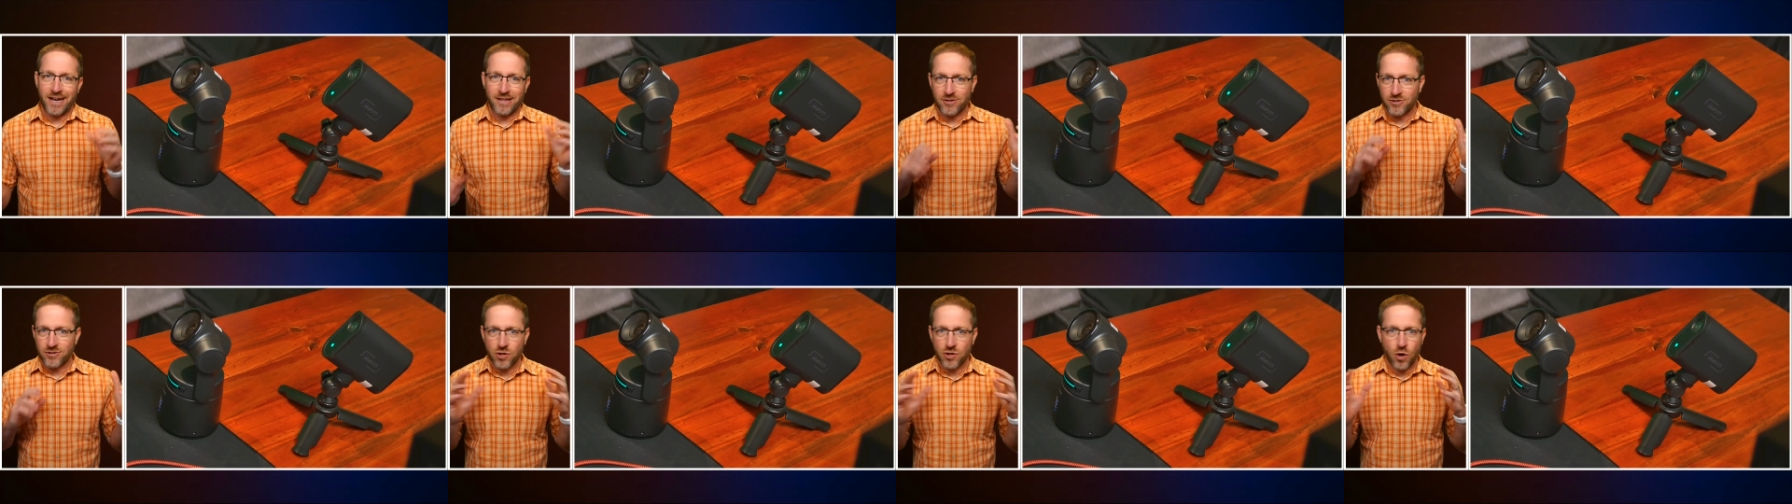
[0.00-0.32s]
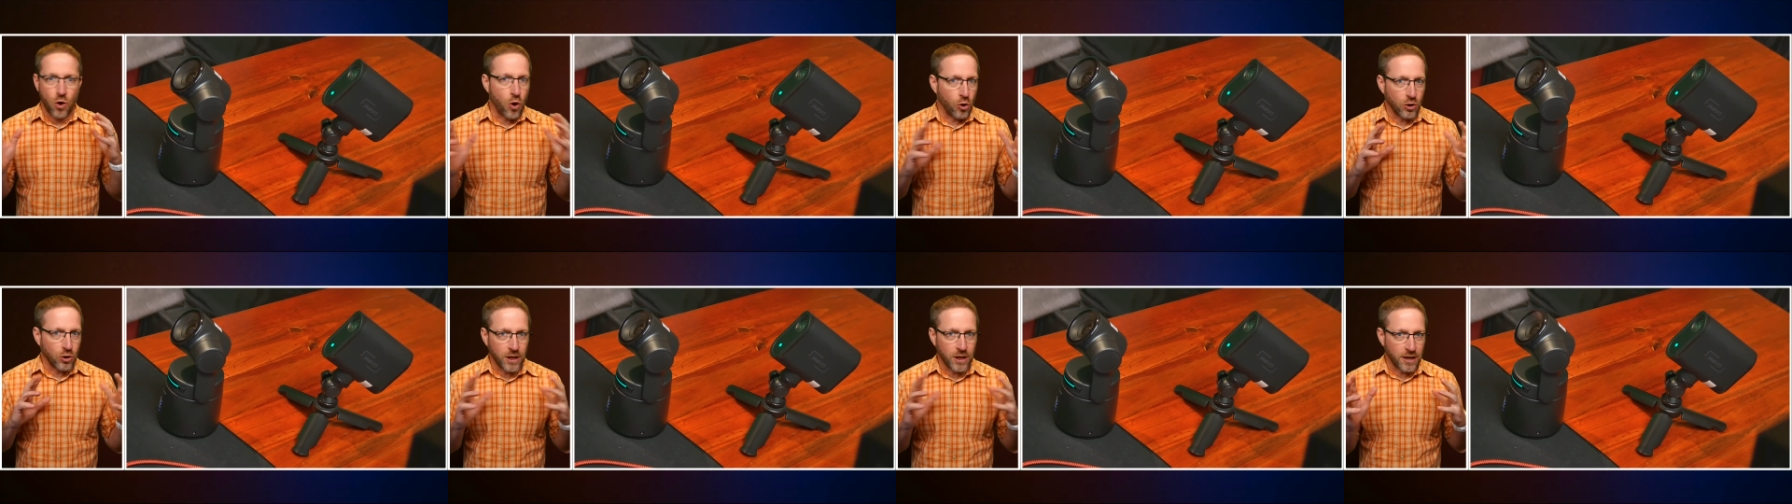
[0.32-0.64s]
there's a
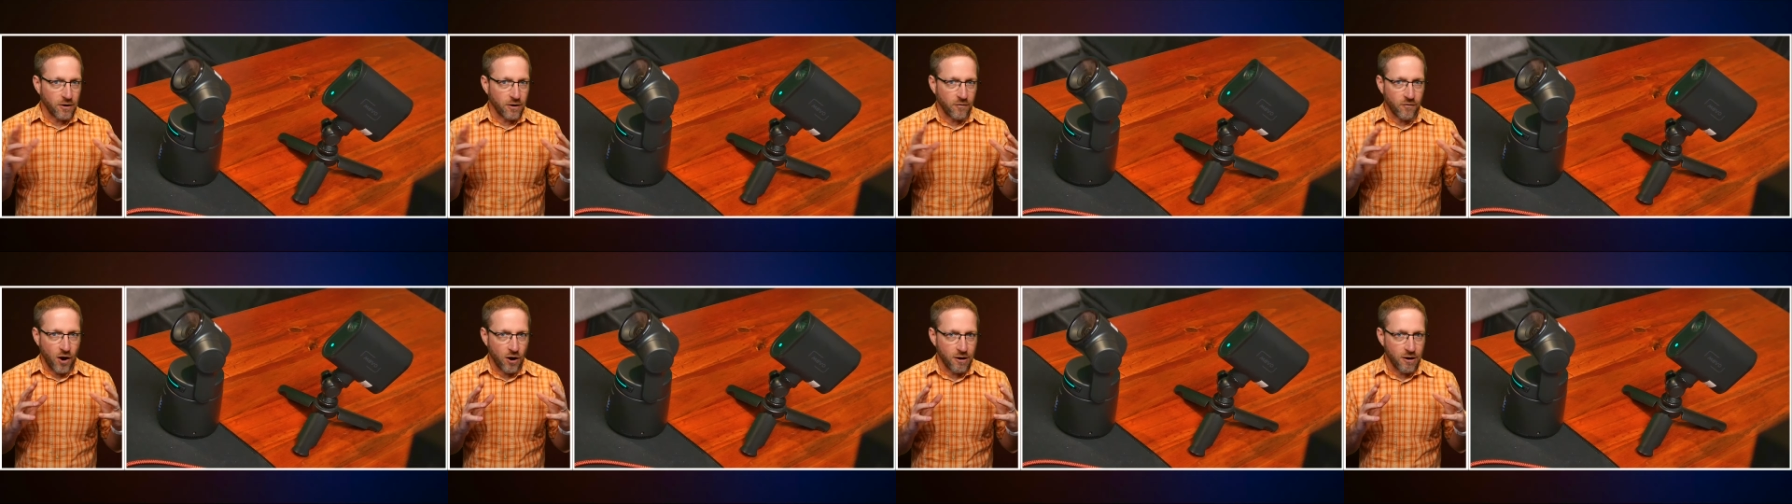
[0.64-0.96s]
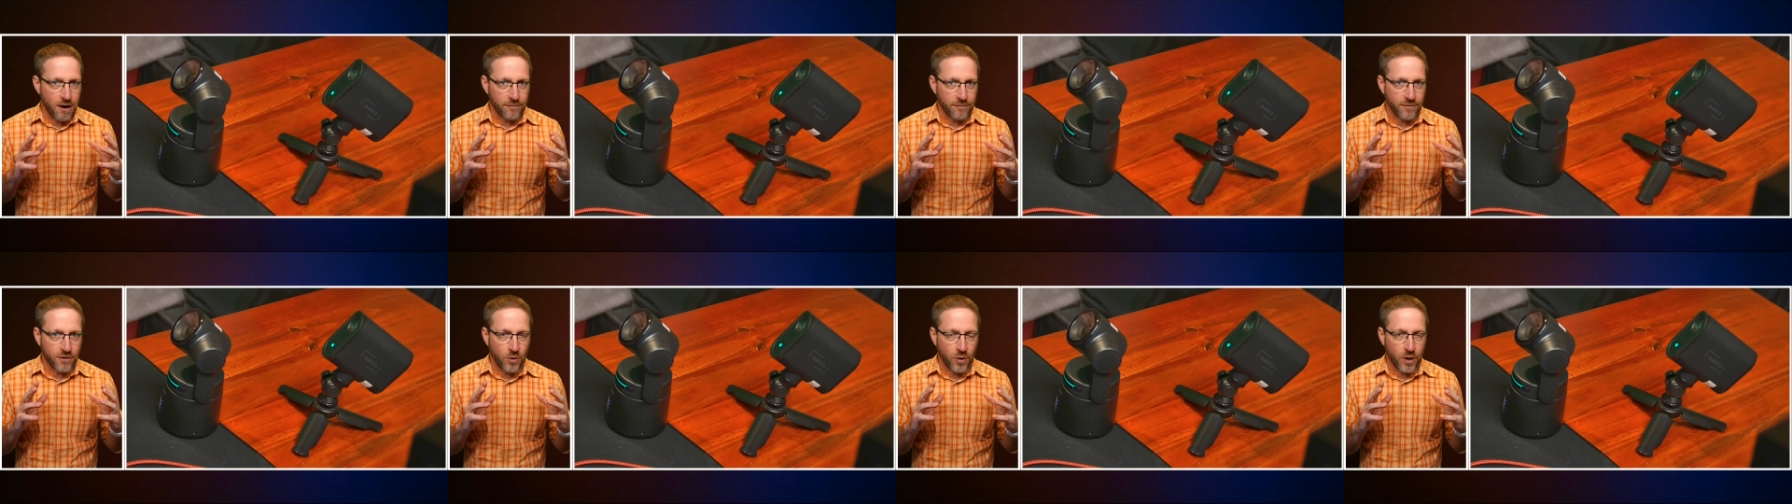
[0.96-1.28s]
whole lot of
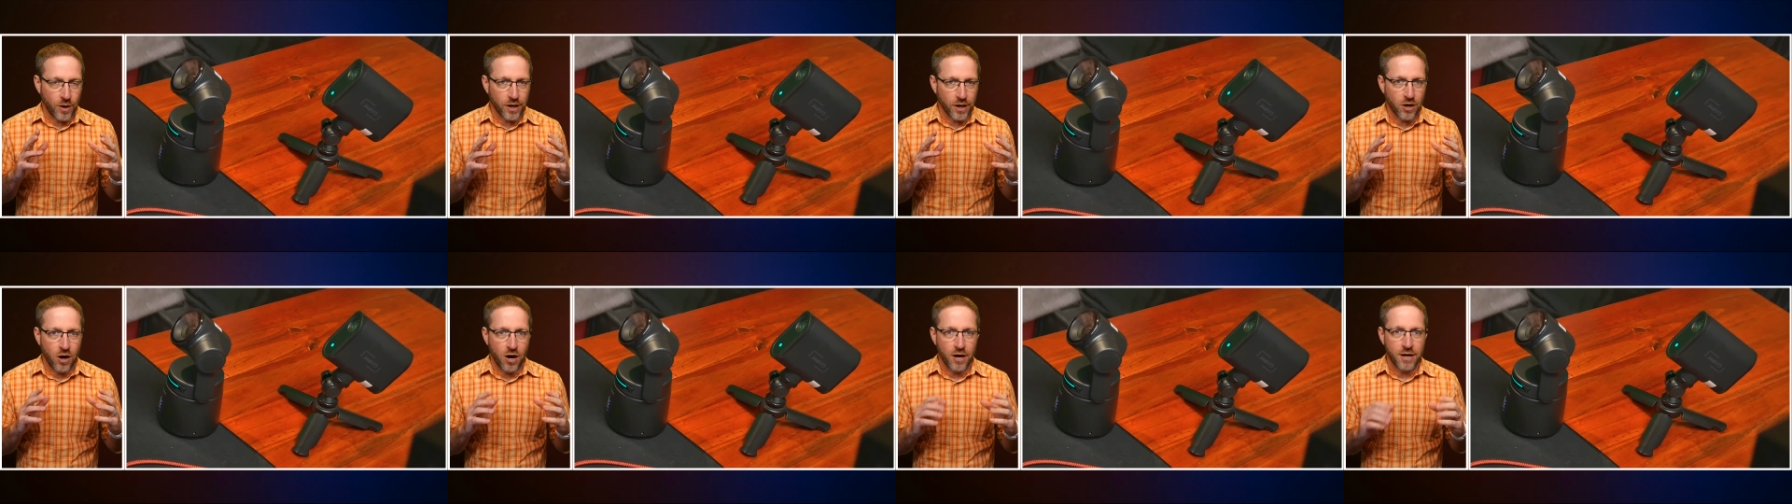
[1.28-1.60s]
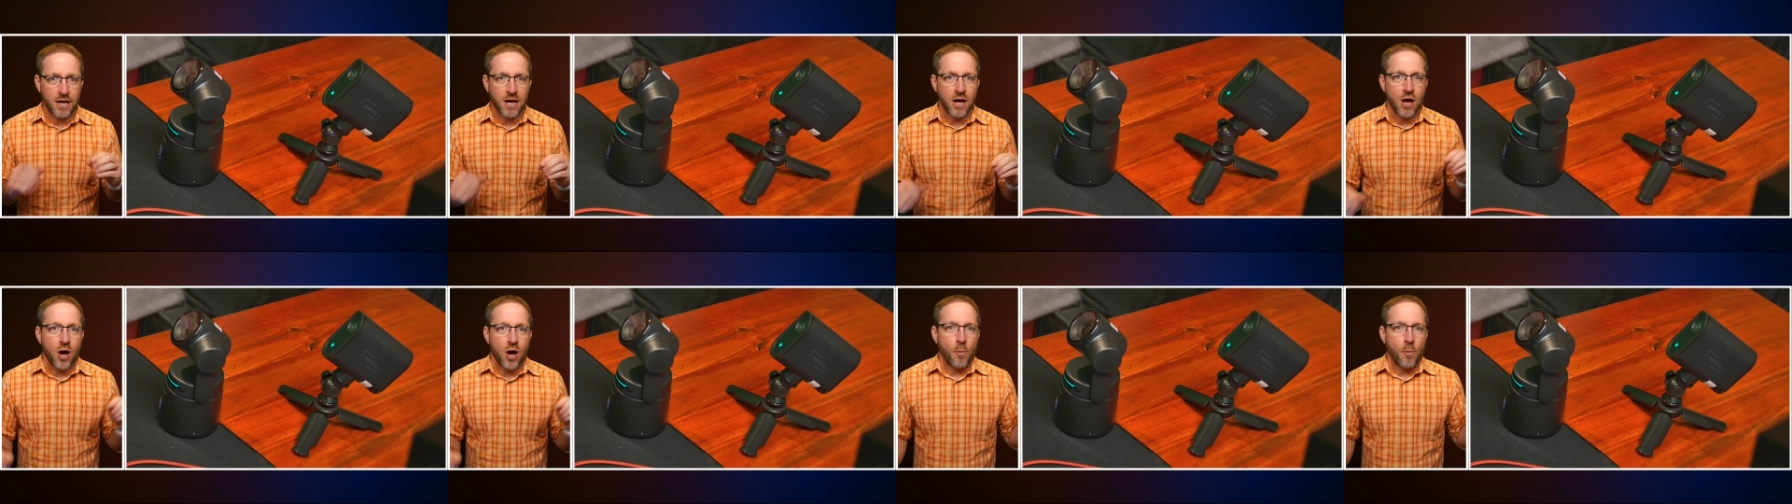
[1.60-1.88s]
RF going on.